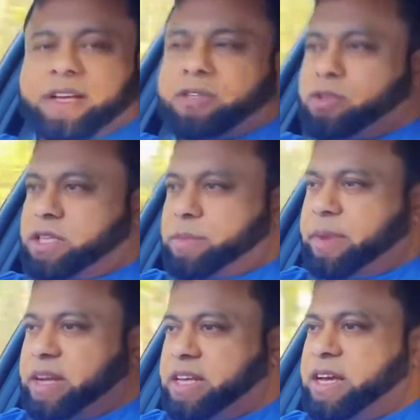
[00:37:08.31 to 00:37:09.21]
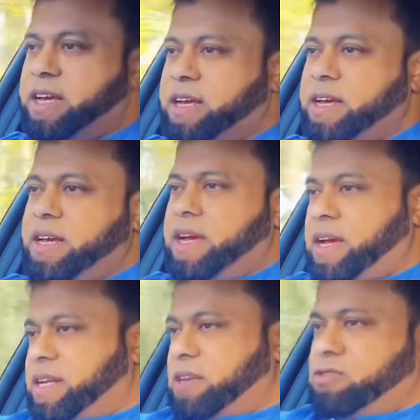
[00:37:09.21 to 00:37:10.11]
So there's a bend here,
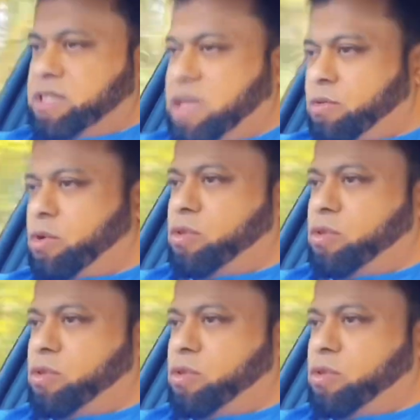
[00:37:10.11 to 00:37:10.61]
and can you see that road